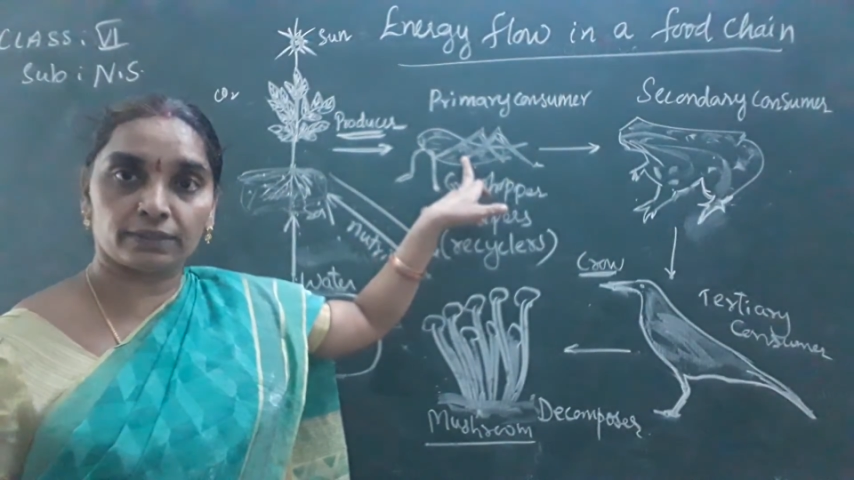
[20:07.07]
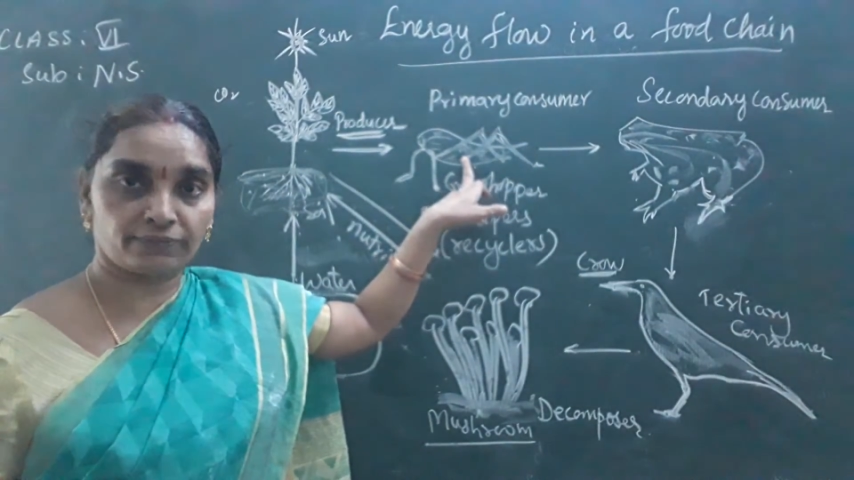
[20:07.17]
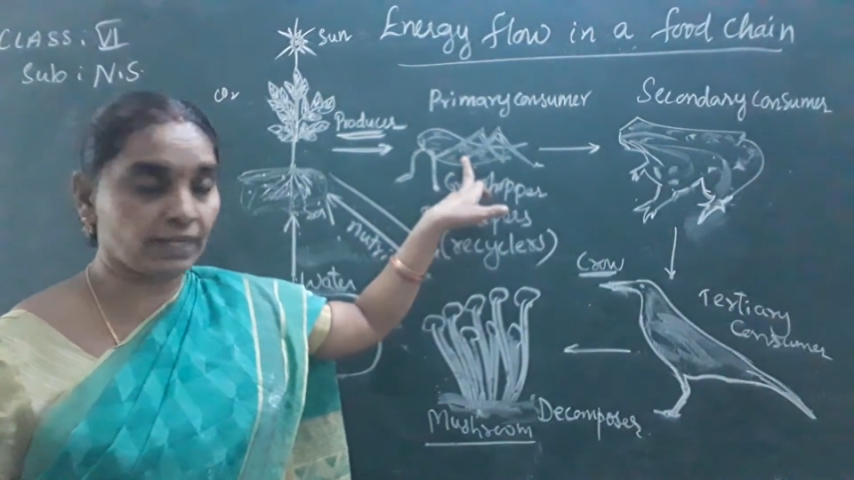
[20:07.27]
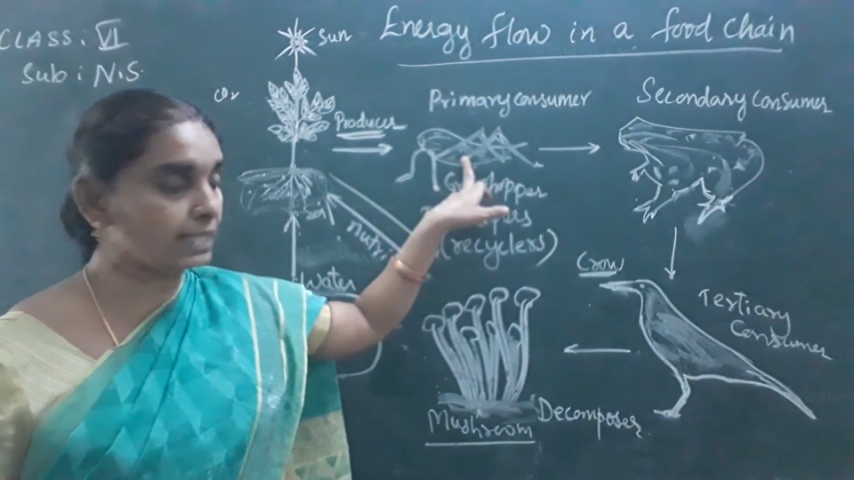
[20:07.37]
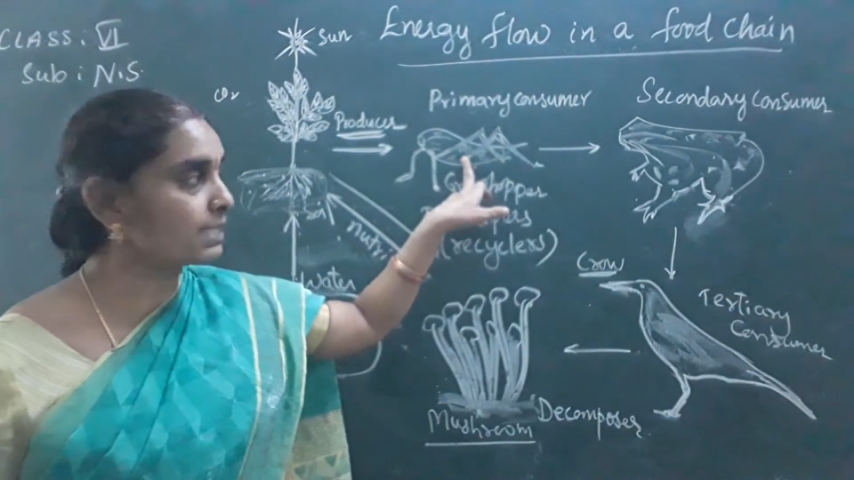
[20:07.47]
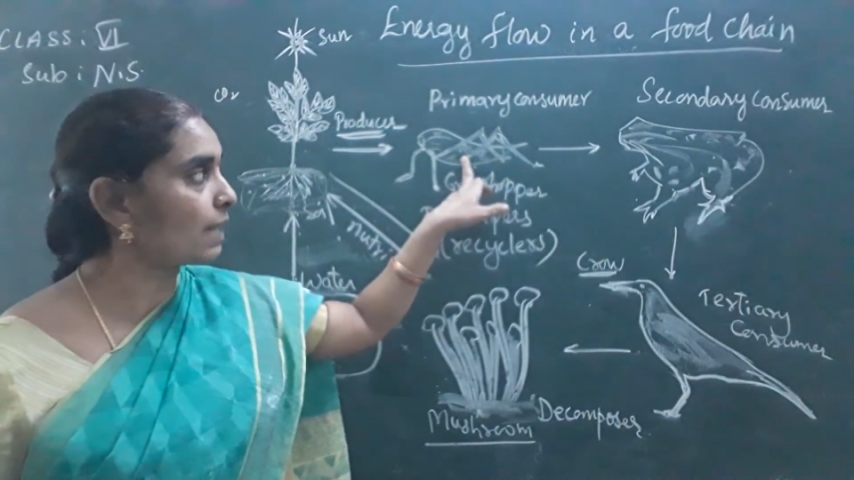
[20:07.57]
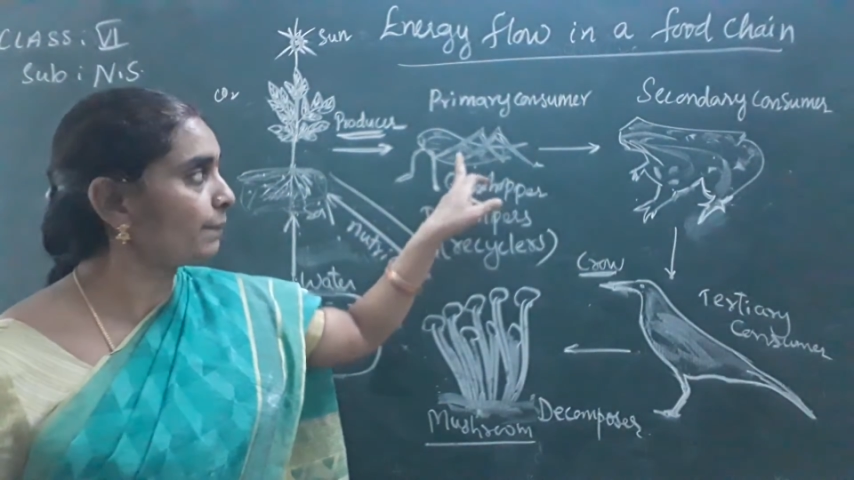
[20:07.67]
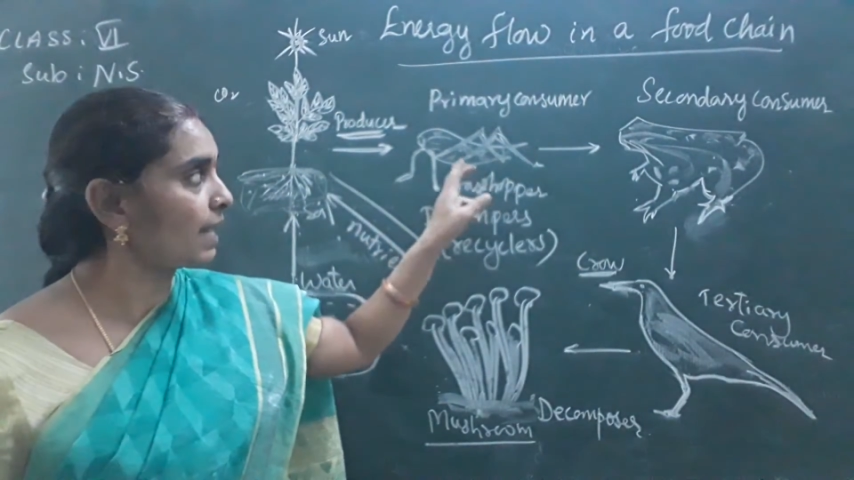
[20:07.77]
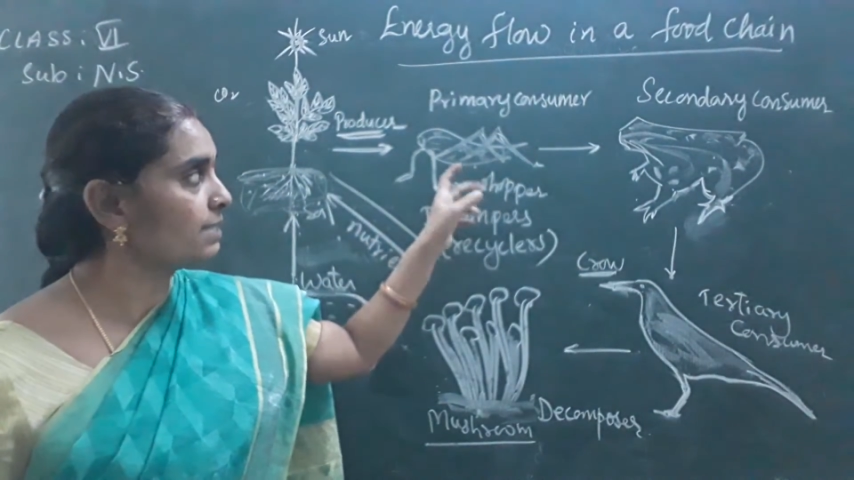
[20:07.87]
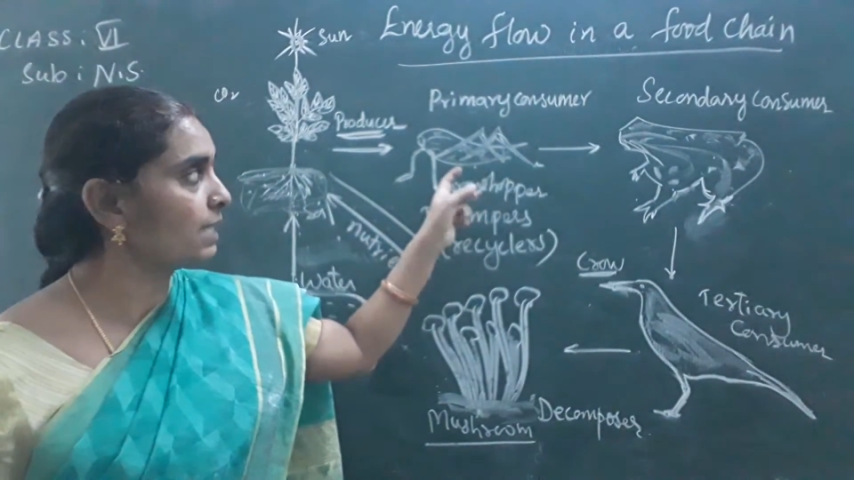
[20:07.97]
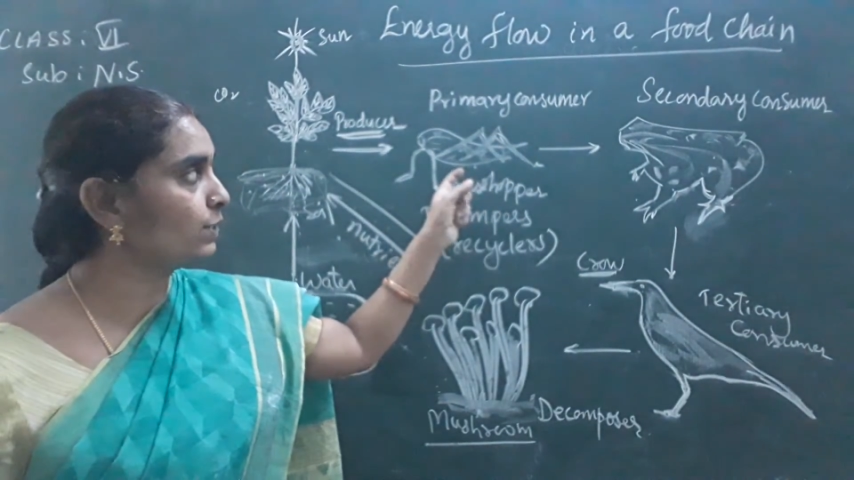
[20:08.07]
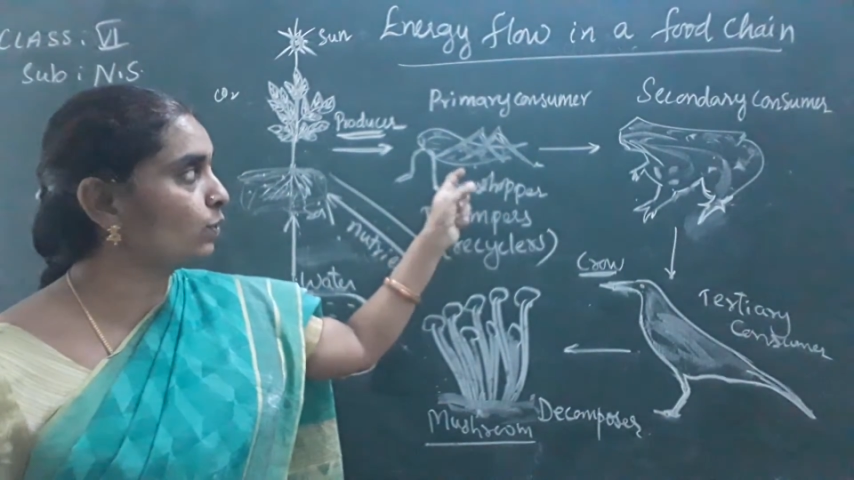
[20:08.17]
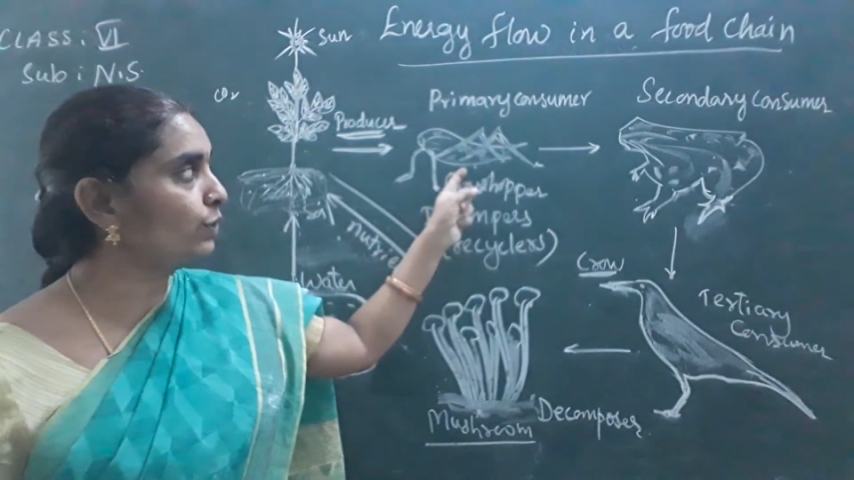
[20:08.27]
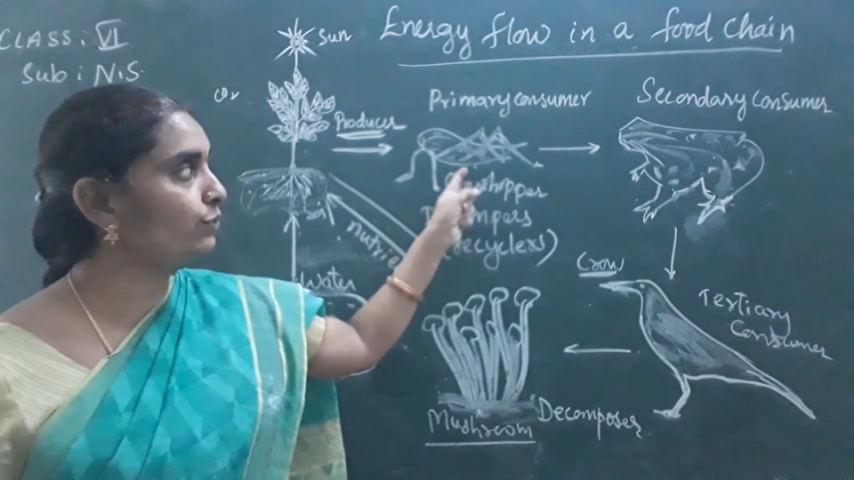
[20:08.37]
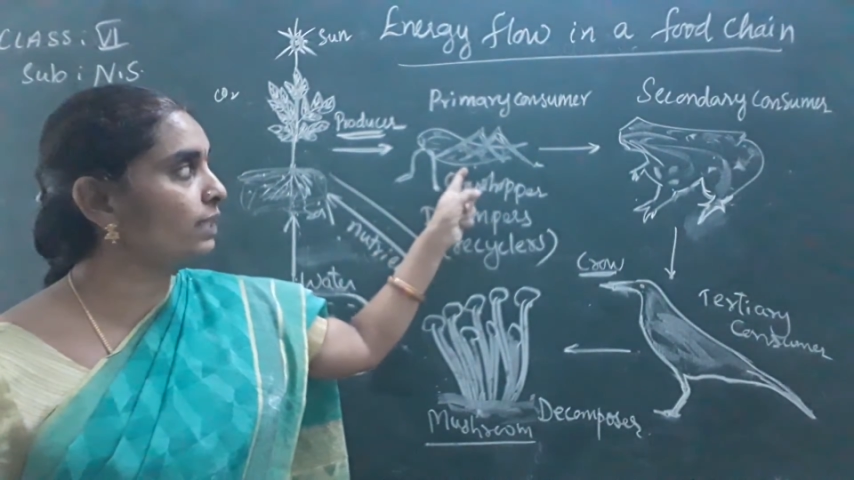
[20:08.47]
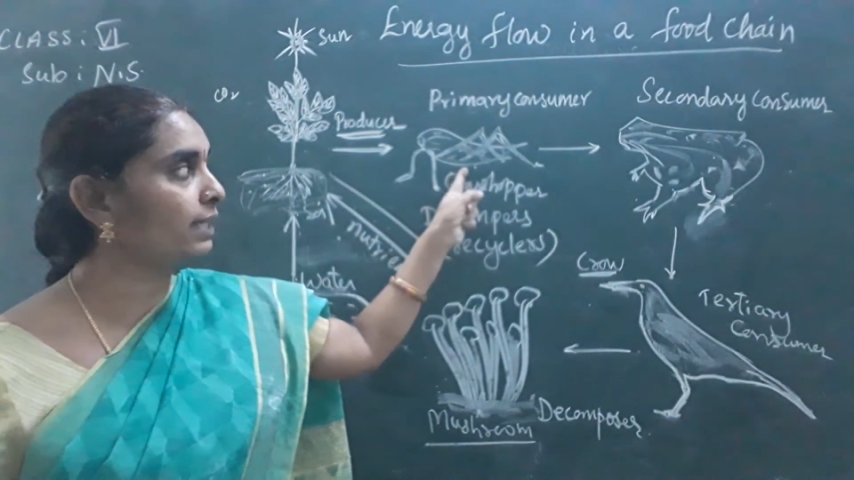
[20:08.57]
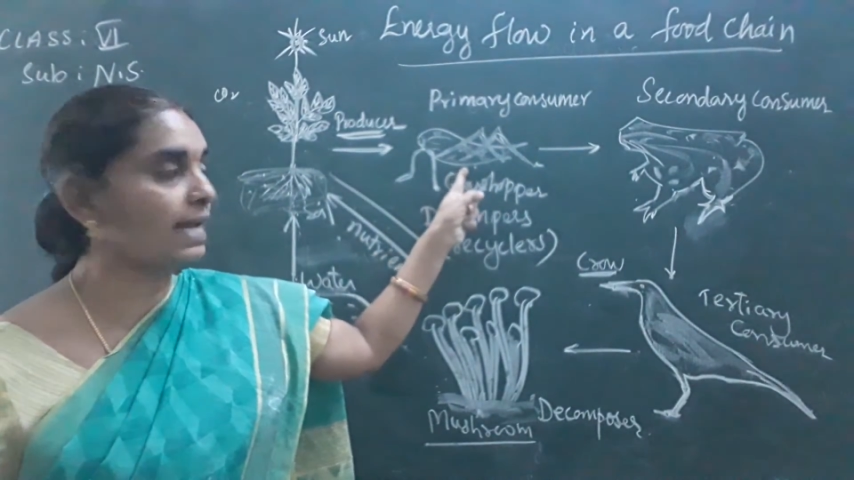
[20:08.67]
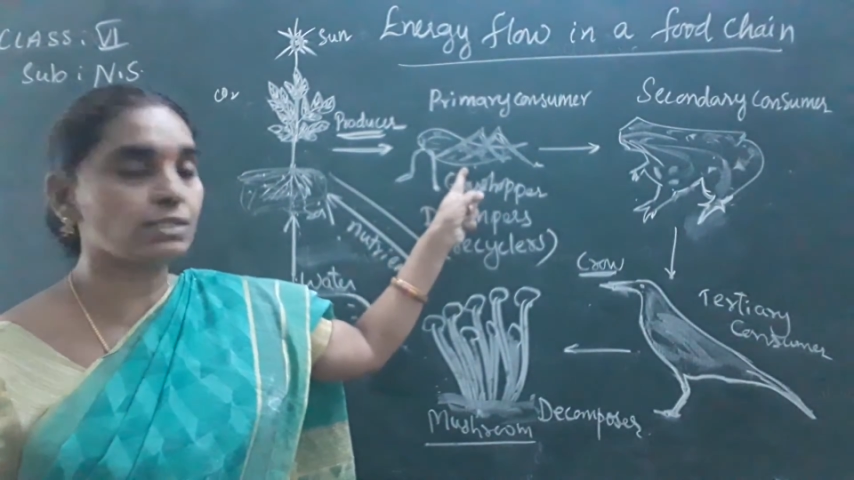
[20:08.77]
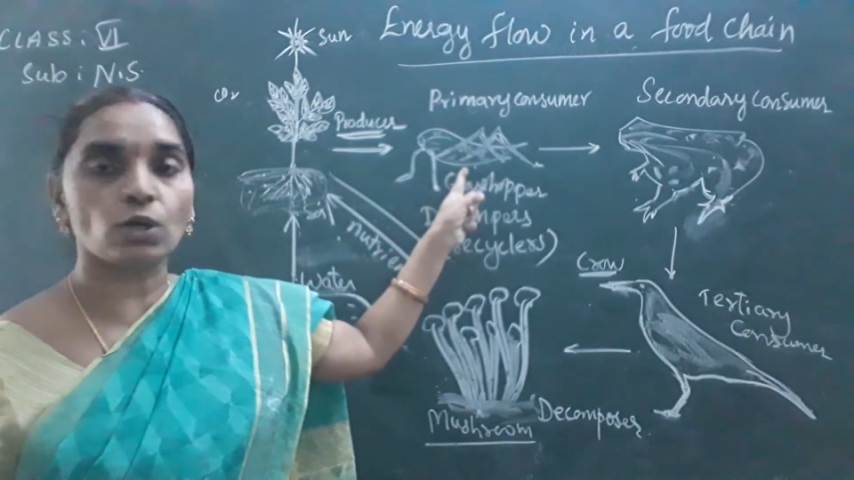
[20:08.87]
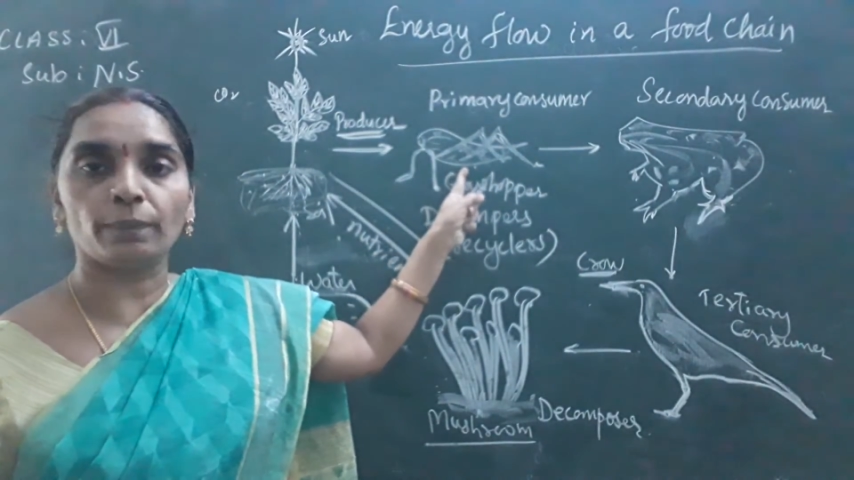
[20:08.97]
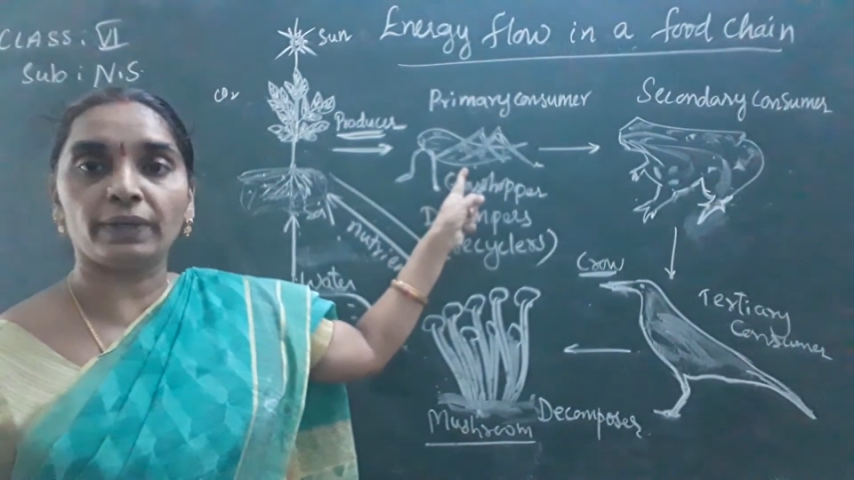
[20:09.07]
for example, as I told you, the grasshopper,